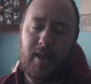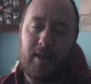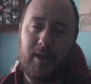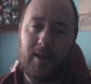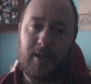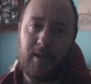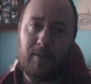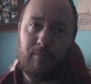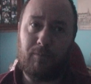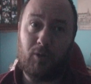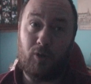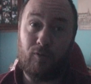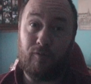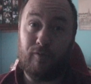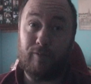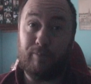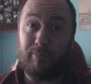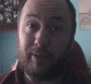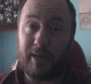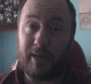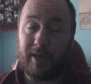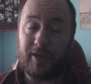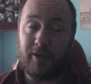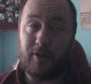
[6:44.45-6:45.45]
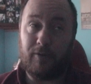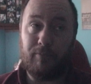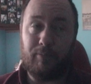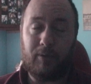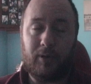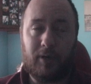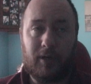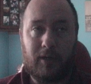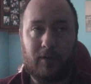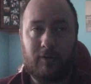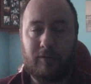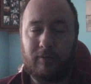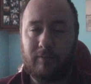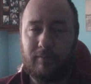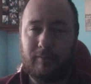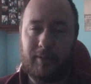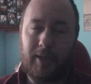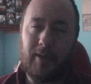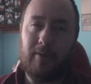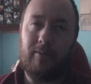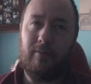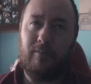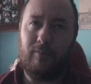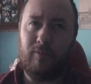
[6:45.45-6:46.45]
not of a brand new product, and
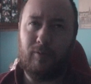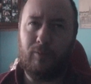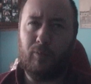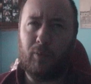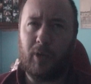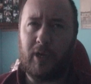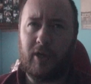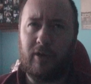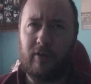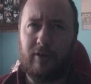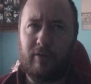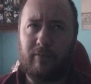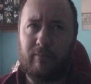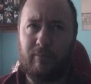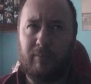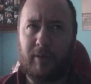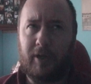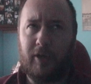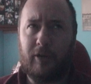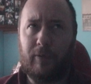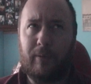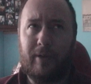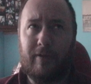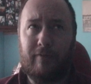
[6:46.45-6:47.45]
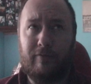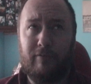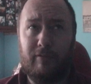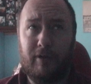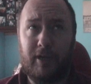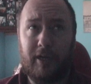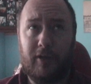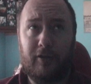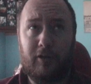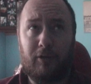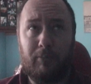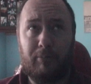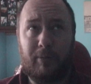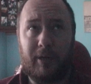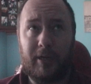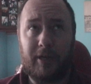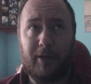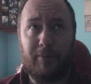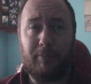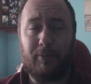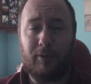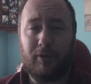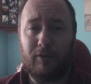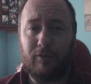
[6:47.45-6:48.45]
then when do I ever really do brand
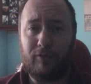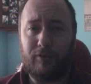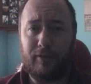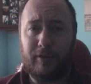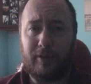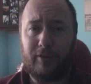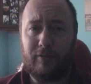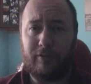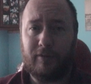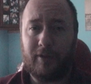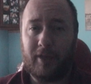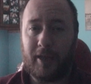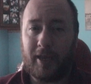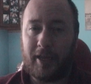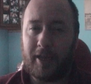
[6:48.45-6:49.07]
new products on this?